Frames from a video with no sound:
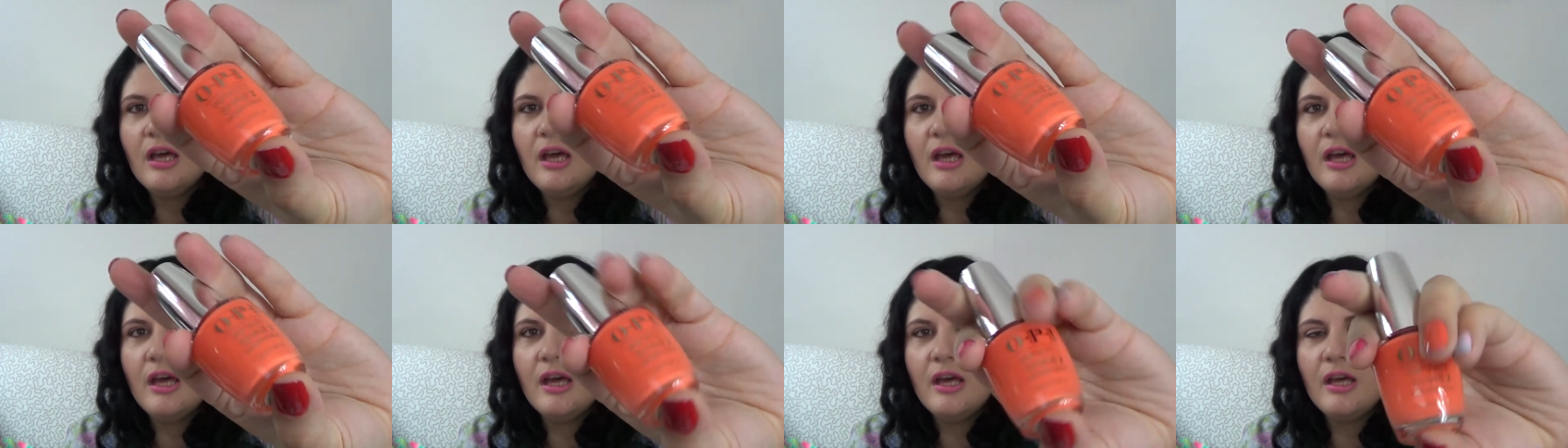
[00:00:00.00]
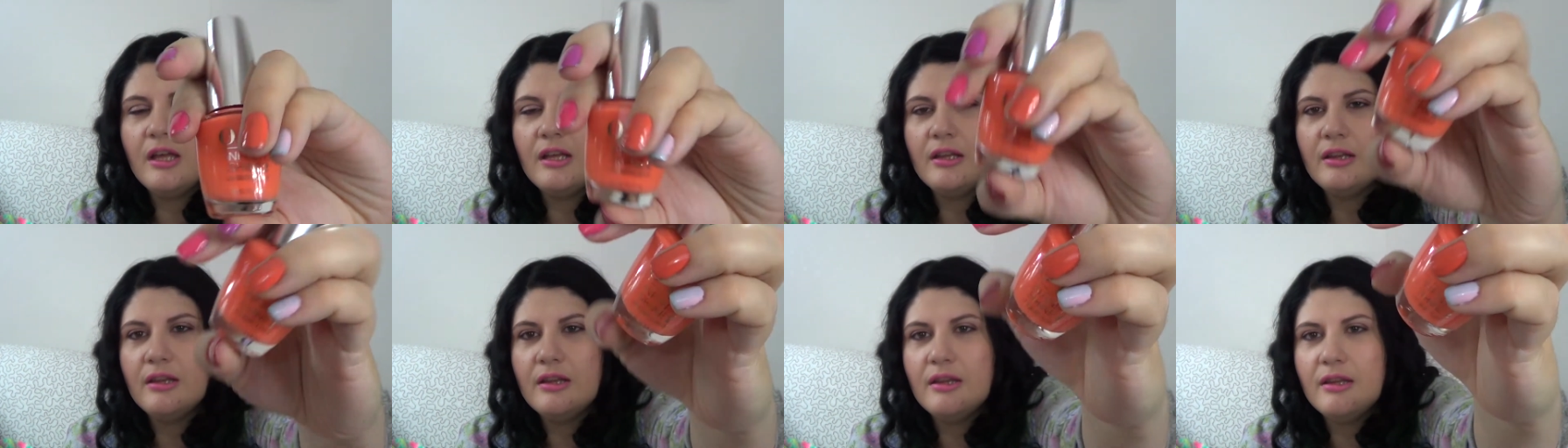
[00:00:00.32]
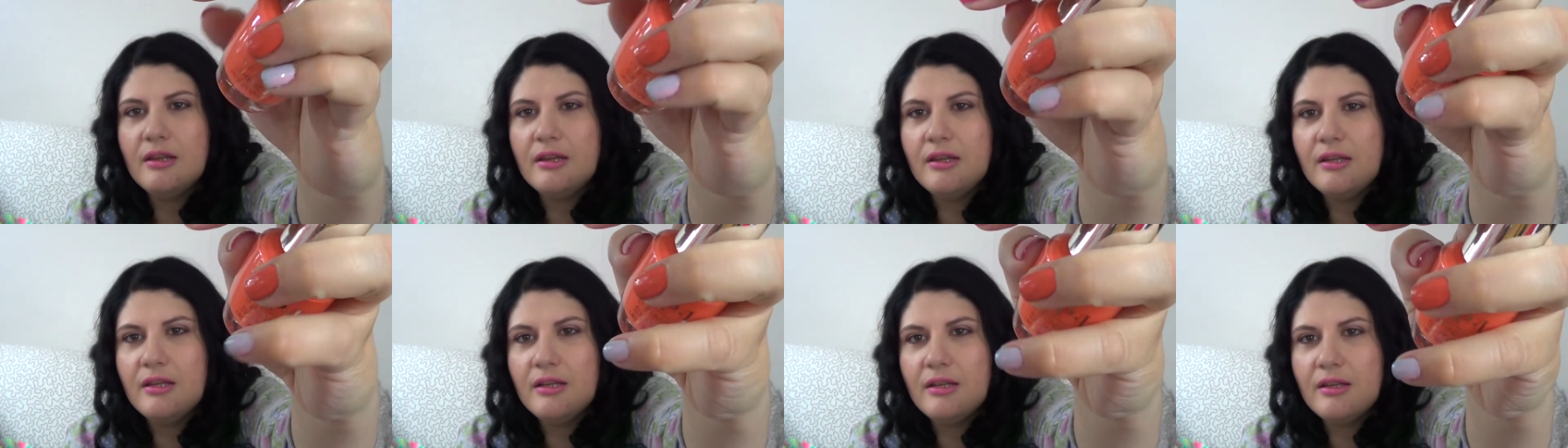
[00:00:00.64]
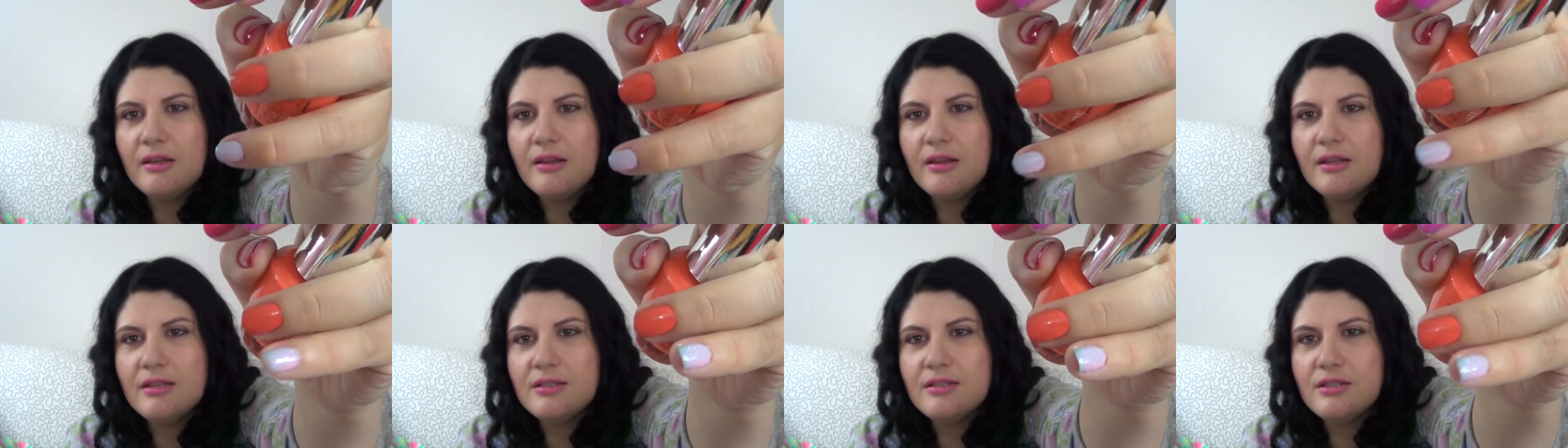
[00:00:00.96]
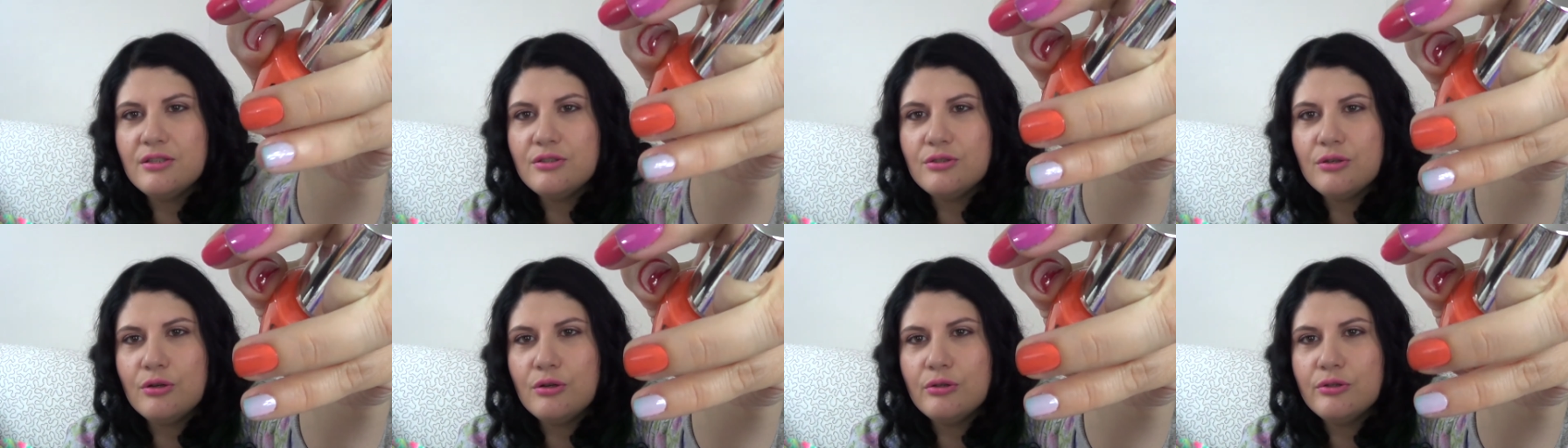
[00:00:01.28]
And this
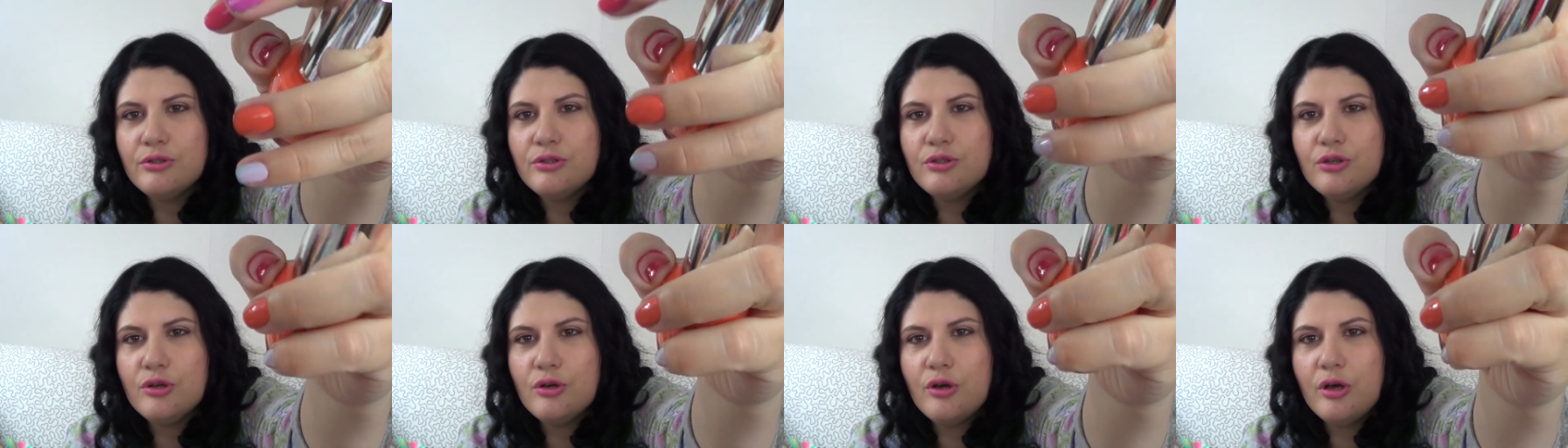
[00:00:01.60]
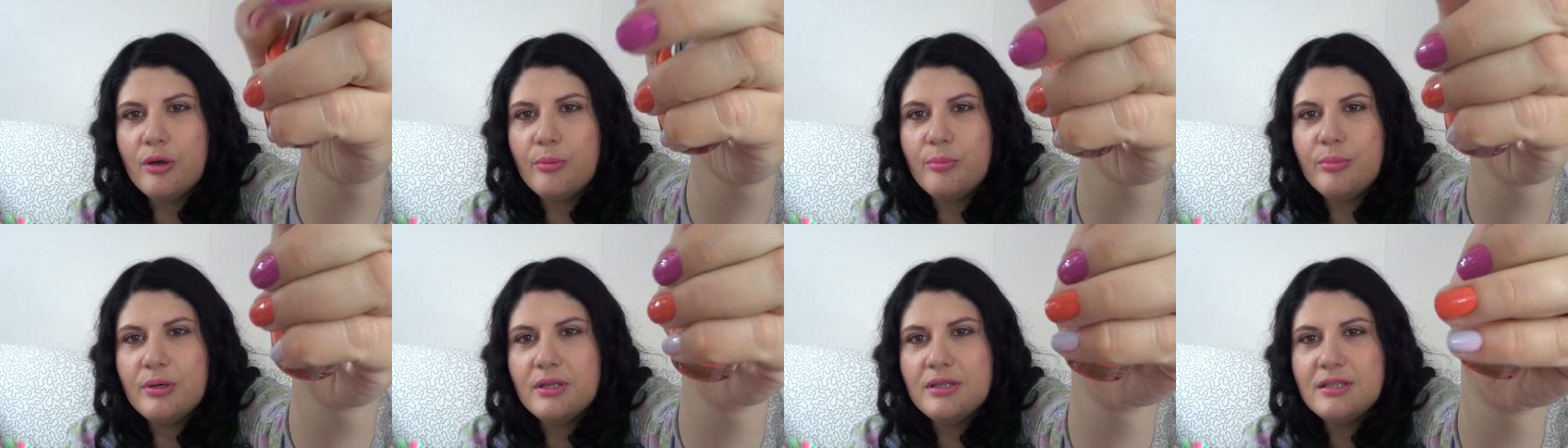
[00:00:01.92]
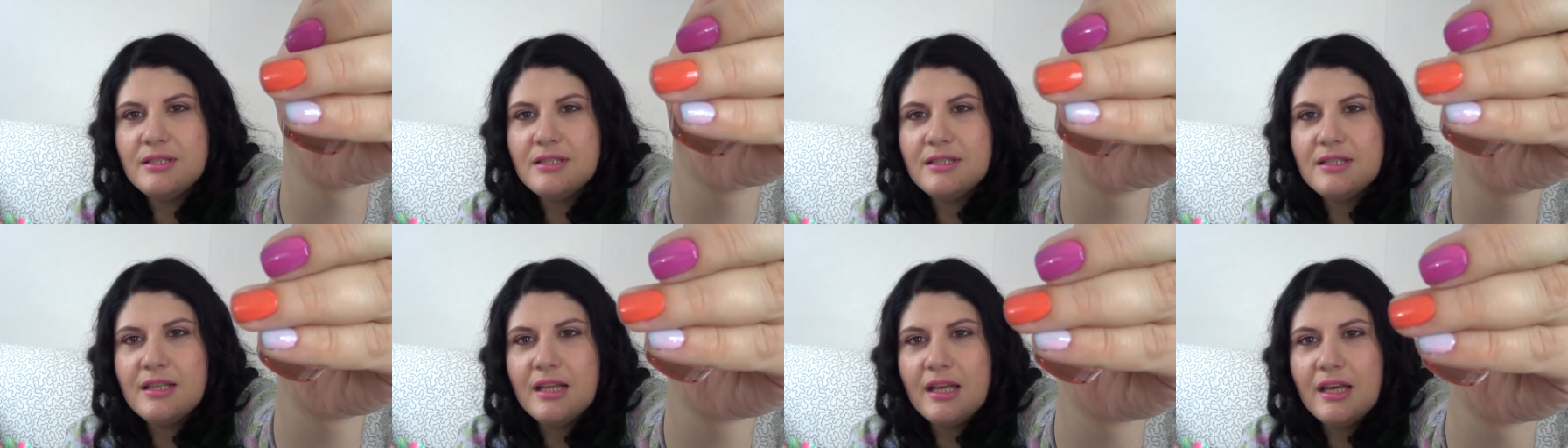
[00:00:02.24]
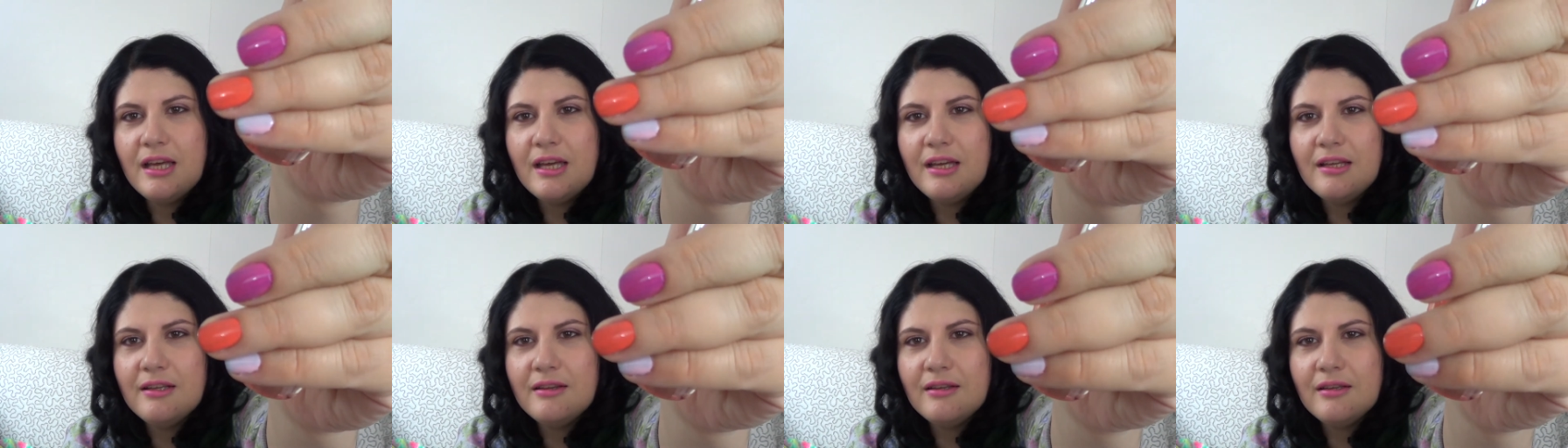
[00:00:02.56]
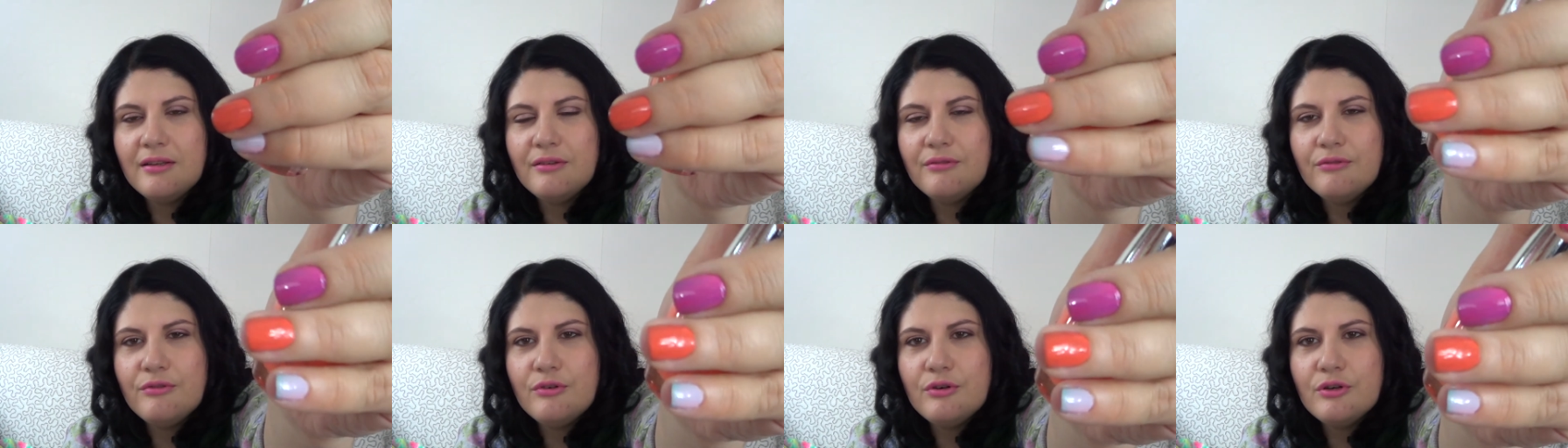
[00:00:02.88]
is also a bit stained,
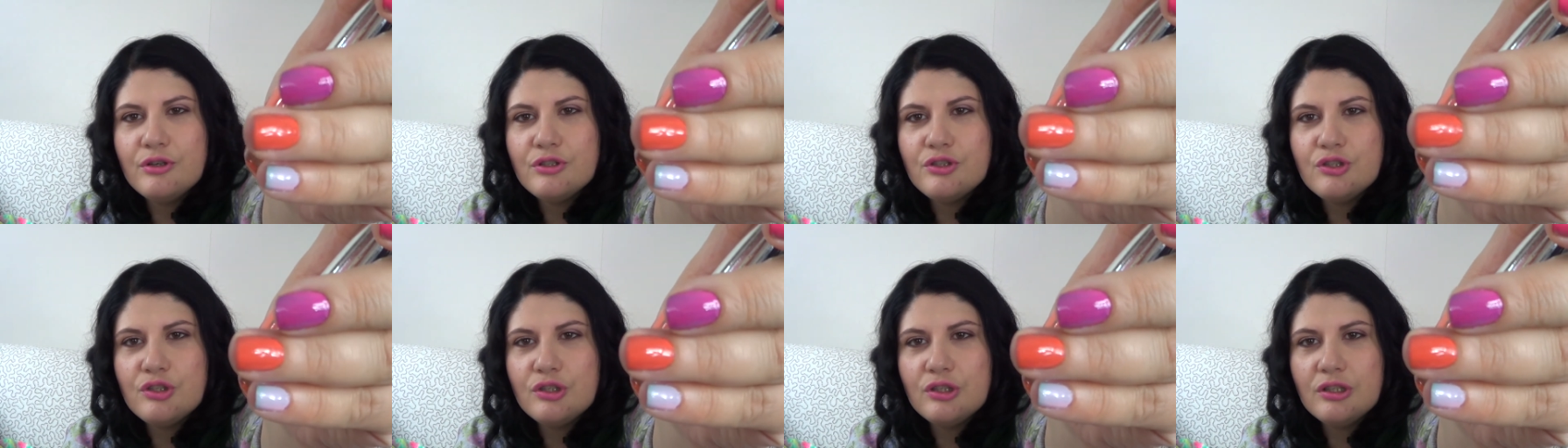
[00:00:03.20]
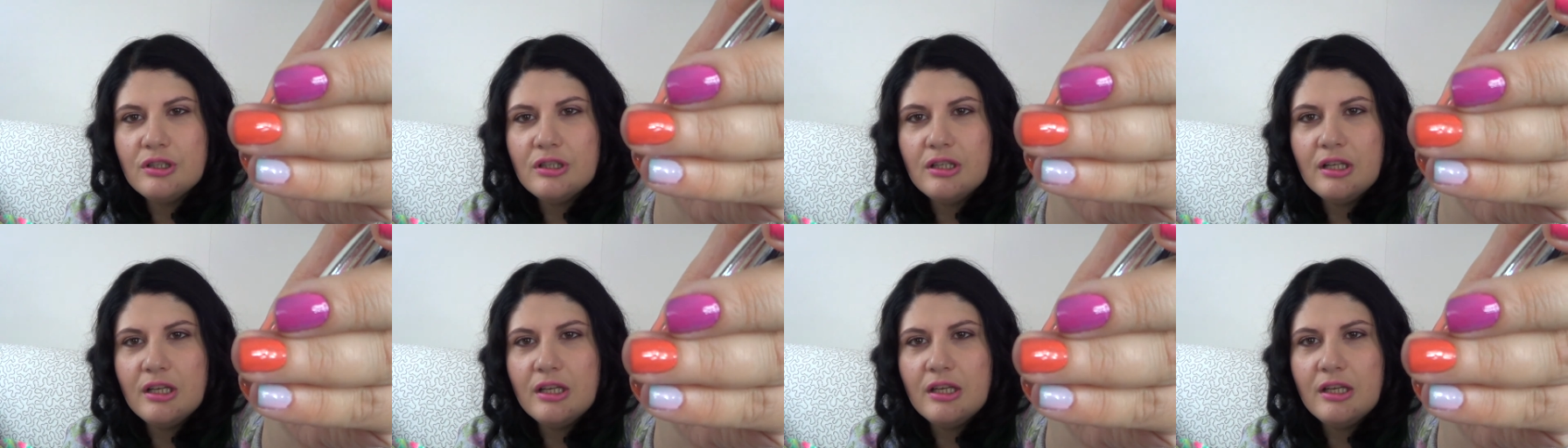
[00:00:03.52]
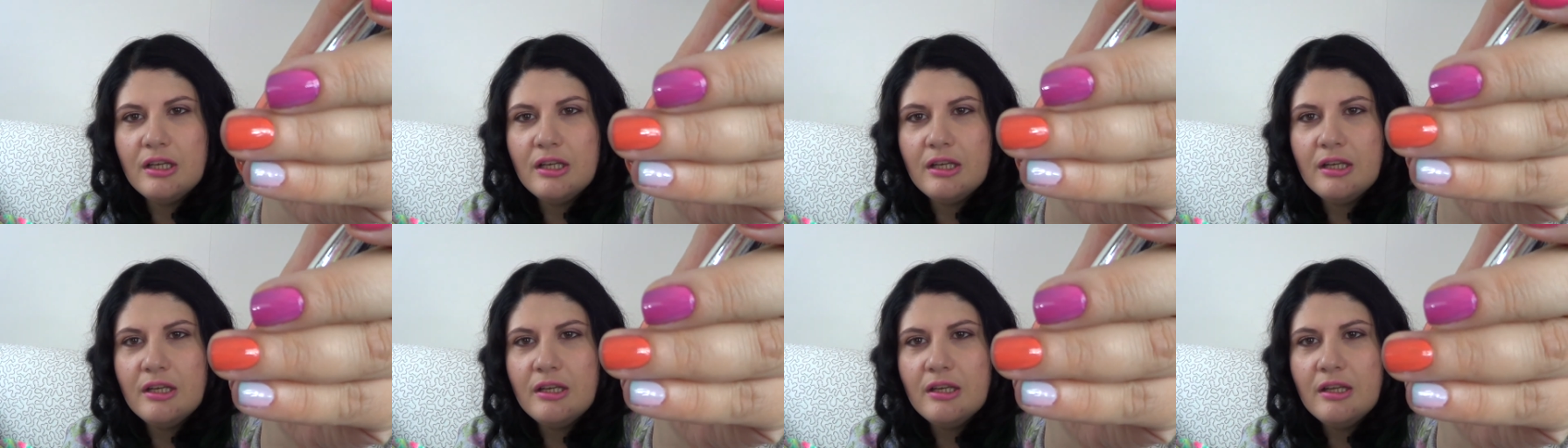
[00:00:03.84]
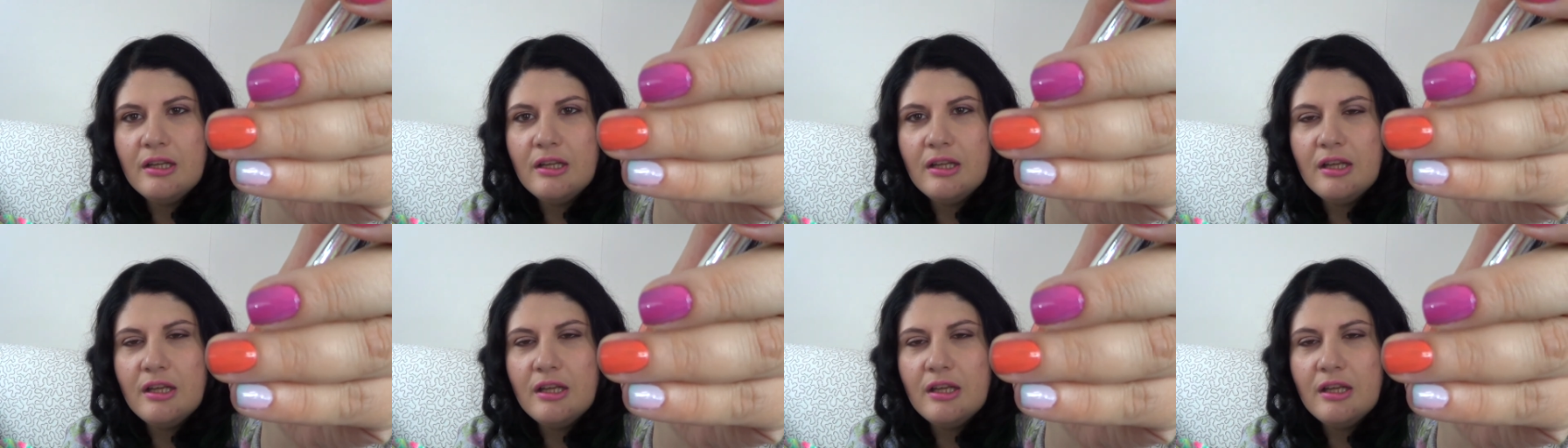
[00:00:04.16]
unfortunately,